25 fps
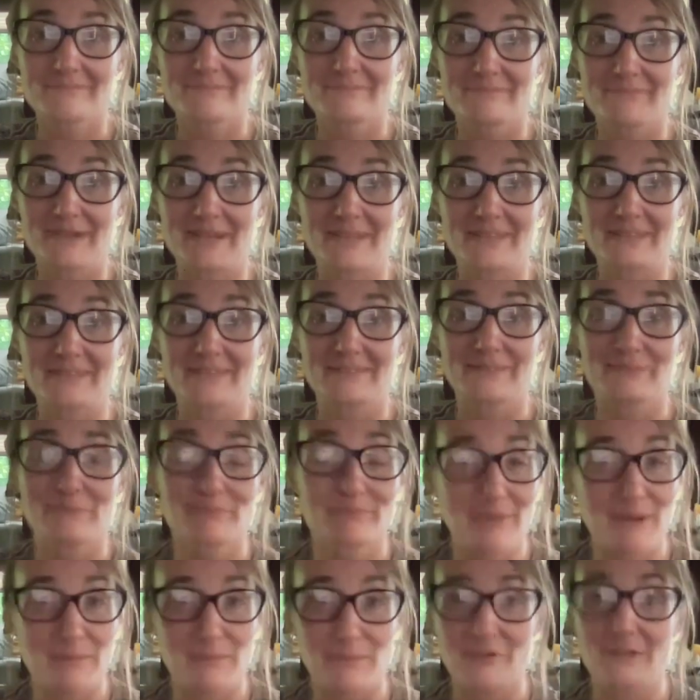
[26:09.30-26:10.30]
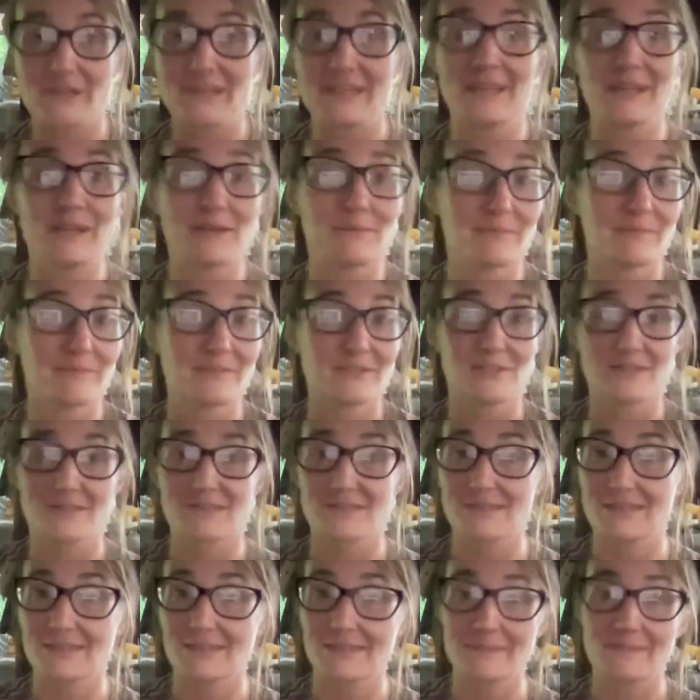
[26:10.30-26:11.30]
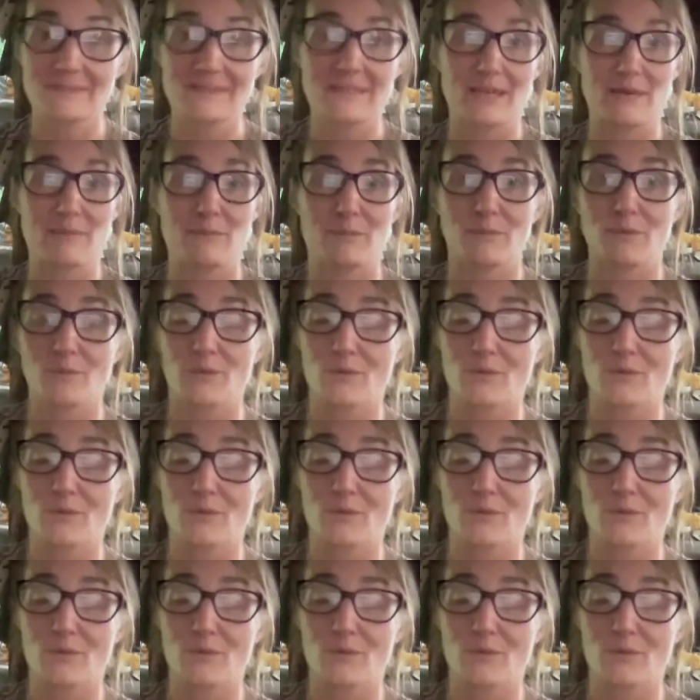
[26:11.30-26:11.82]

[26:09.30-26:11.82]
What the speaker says: my memory and just get